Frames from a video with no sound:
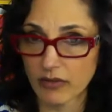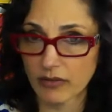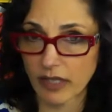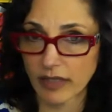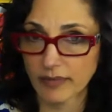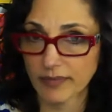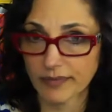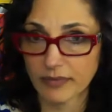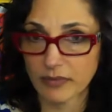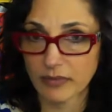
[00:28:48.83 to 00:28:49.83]
right?
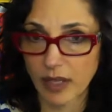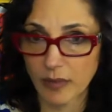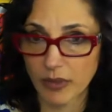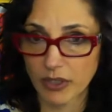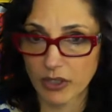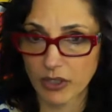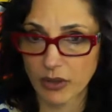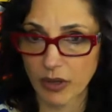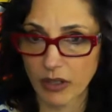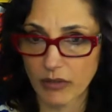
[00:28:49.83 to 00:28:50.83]
I'm pretty sure
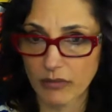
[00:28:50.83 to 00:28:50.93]
you are.